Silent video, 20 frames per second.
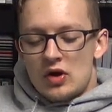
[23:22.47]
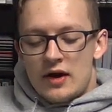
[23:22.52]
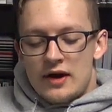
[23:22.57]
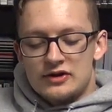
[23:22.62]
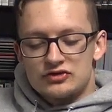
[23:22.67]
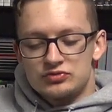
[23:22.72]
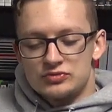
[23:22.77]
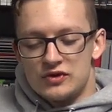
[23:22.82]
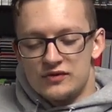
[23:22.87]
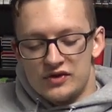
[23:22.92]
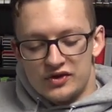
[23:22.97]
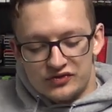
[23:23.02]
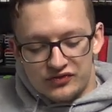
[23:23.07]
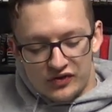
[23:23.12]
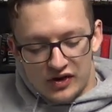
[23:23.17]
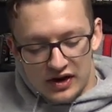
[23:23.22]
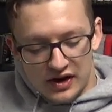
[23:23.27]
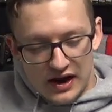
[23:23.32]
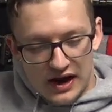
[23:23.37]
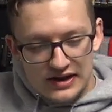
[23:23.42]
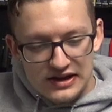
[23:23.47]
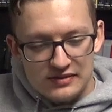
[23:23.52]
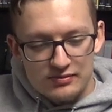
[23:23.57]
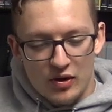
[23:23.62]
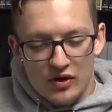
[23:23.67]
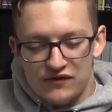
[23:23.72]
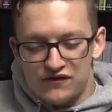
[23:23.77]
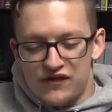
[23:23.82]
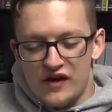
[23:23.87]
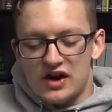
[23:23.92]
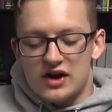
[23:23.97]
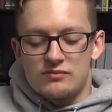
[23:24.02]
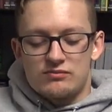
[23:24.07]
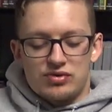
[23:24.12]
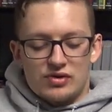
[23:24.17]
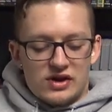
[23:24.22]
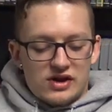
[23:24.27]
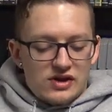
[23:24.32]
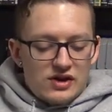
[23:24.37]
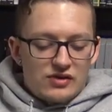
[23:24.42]
Let's move this fucking... I need more fucking
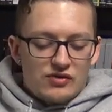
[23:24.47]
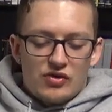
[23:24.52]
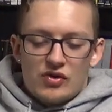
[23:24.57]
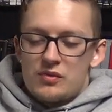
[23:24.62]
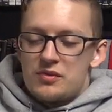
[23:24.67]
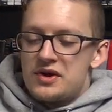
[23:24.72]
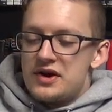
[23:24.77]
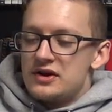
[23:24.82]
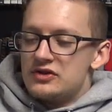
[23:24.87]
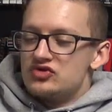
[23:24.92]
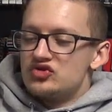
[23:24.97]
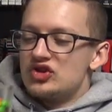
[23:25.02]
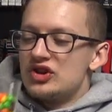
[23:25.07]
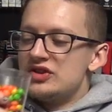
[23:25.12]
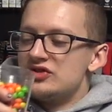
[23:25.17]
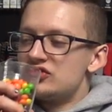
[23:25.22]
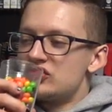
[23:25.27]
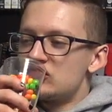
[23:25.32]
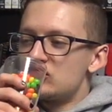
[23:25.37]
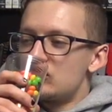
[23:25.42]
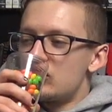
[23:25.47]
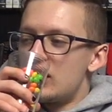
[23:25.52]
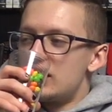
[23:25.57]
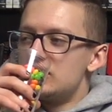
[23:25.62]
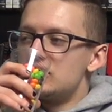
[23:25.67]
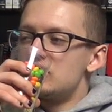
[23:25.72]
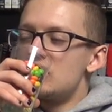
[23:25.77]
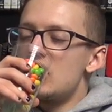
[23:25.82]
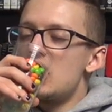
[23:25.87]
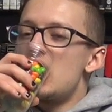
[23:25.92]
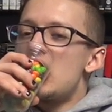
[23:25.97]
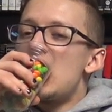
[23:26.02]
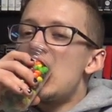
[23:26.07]
breathing room here. Jesus Christ.